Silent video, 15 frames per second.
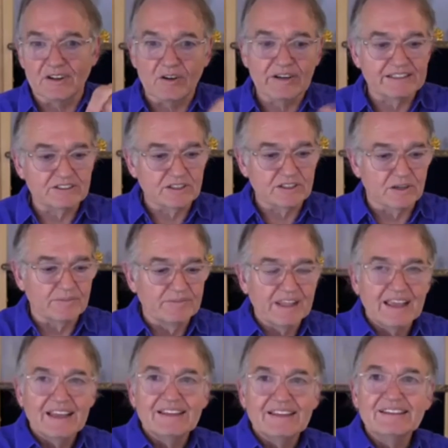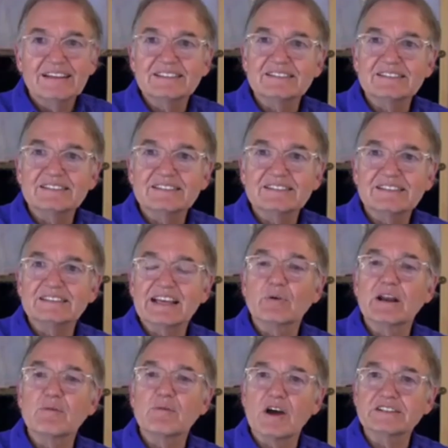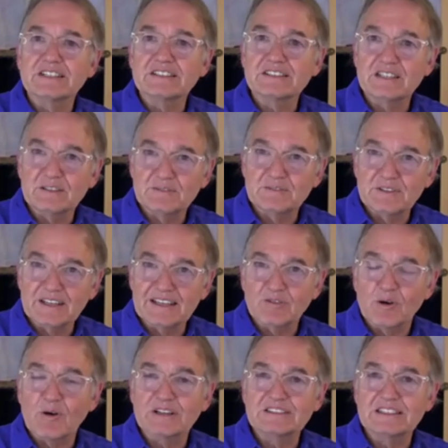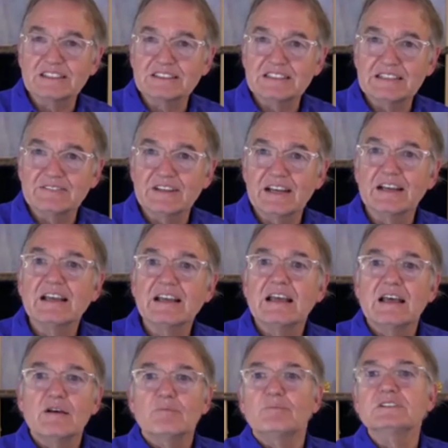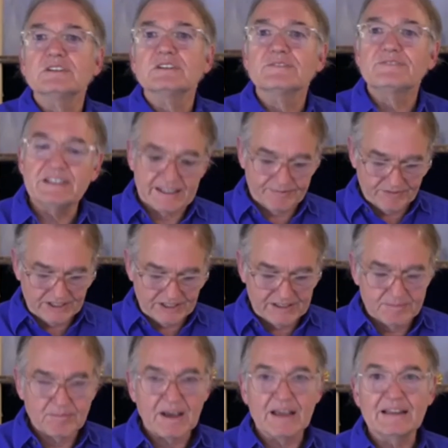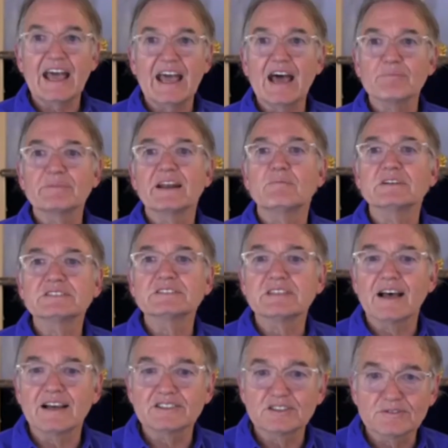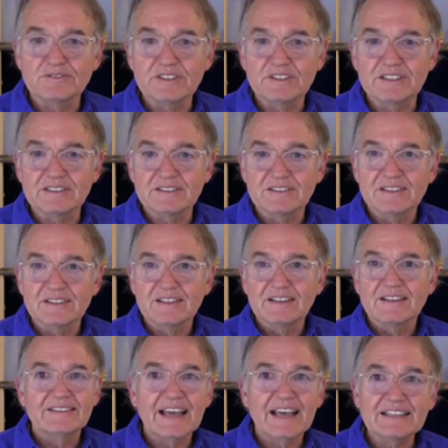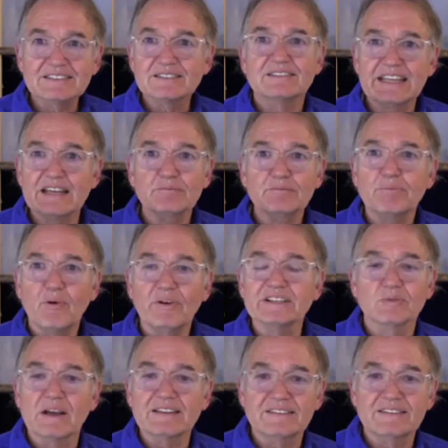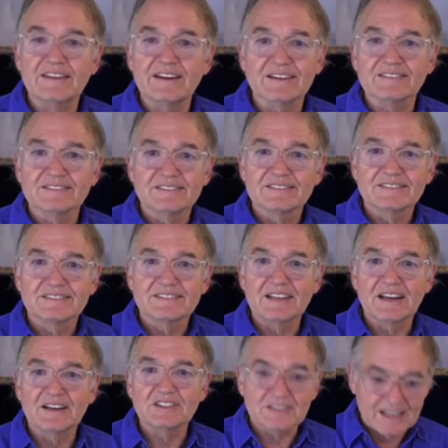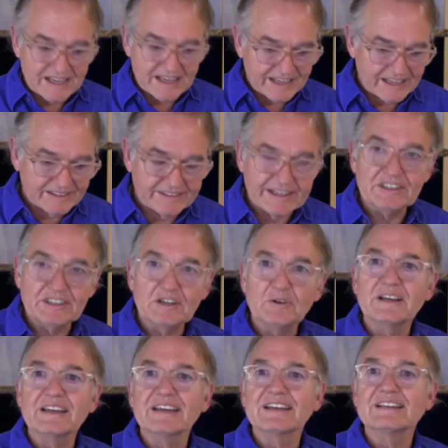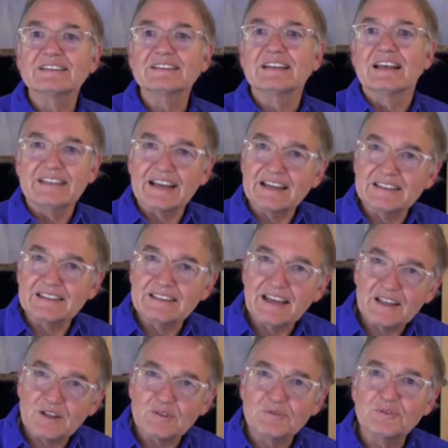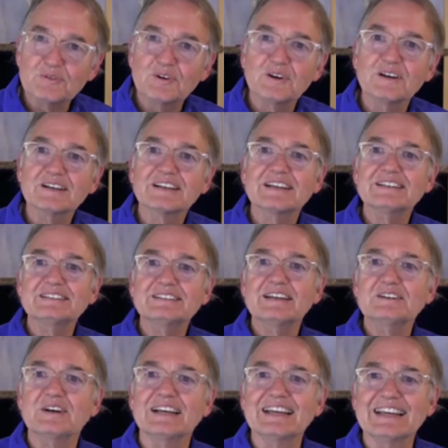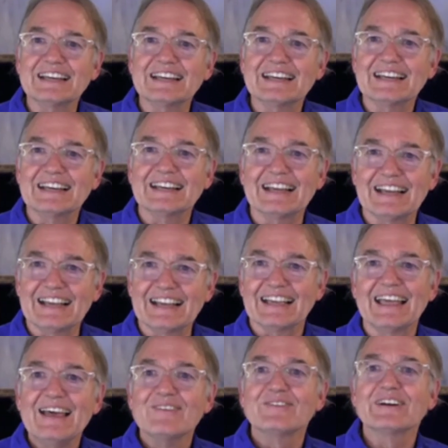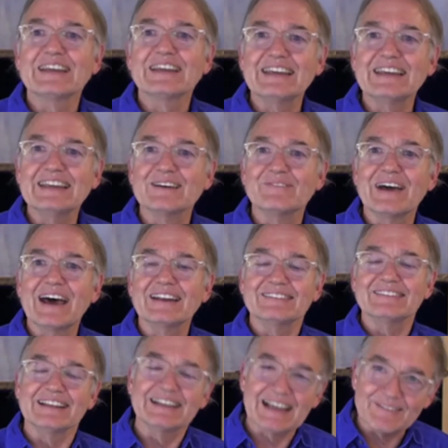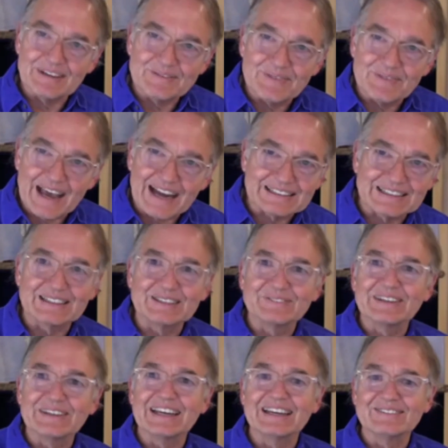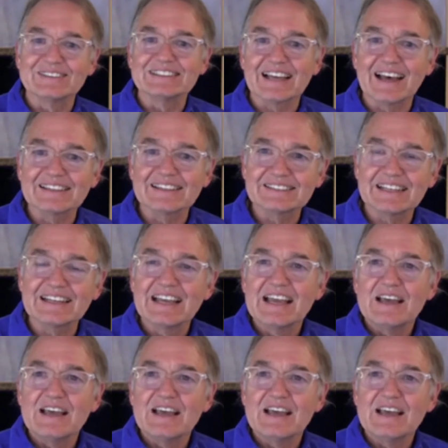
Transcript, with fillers: Okay, so this is things like when I'm watching TV, we're watching TV, put your feet in my lap and I'll massage your feet. That's 10 points right there. You know, just continuing and taking the other foot, continuing, forgetting about it, then coming back to a little bit, massaging.